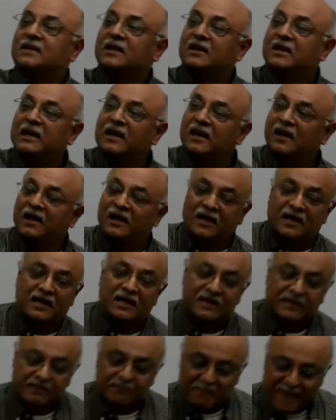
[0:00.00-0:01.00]
uh,
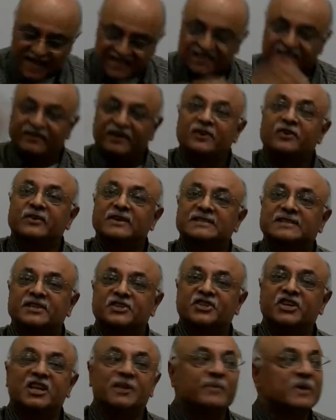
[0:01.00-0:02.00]
uh, massive increase in
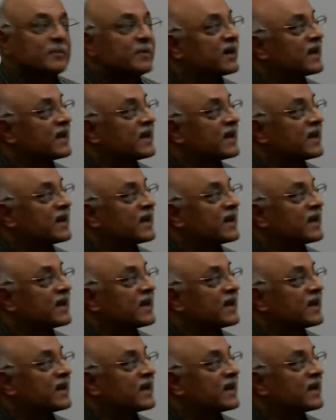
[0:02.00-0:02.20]
GDP per